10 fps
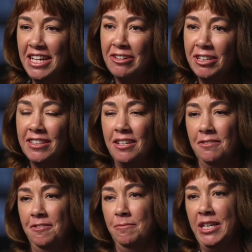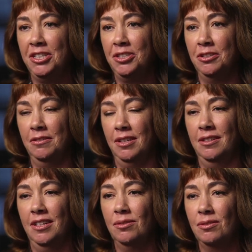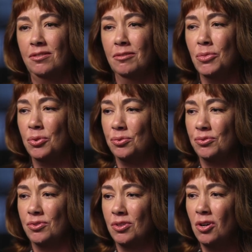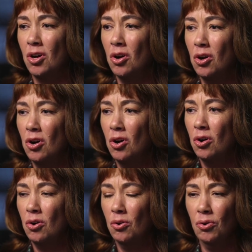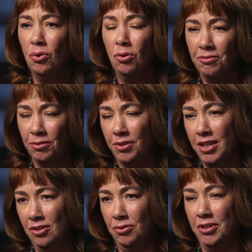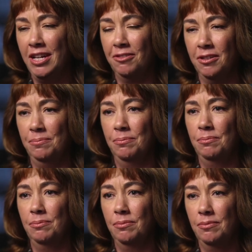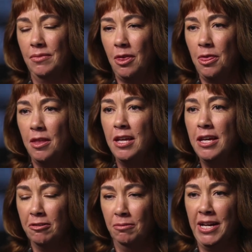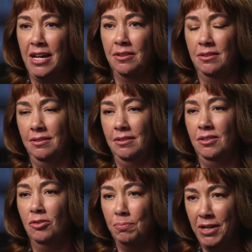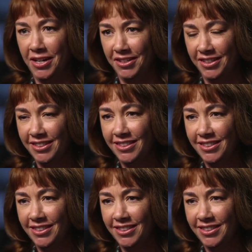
hearing that information is the most awful thing you could ever hear about your partner.